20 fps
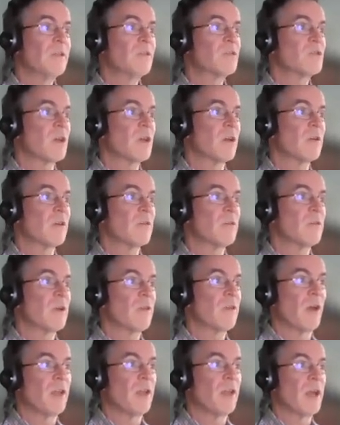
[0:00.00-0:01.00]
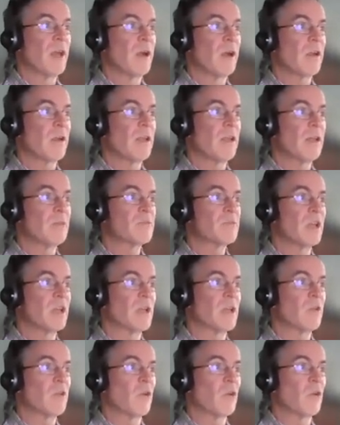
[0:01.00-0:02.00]
So if I now click, say,
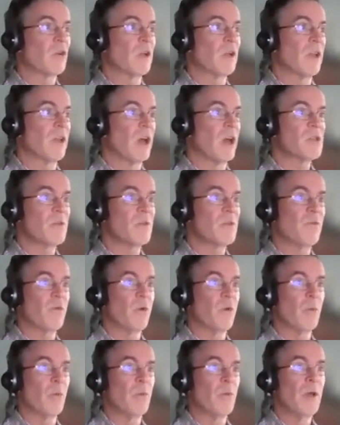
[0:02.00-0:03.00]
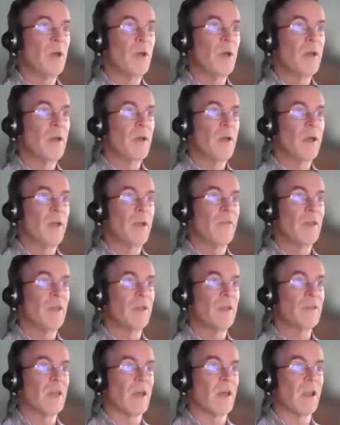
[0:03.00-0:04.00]
canonical and isoform, and then
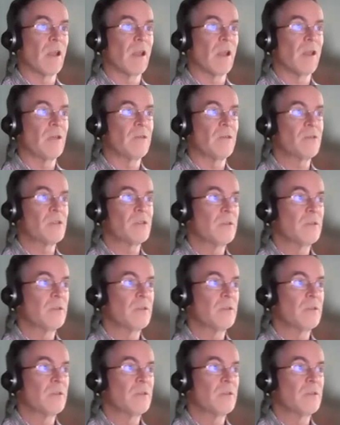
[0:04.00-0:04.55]
download,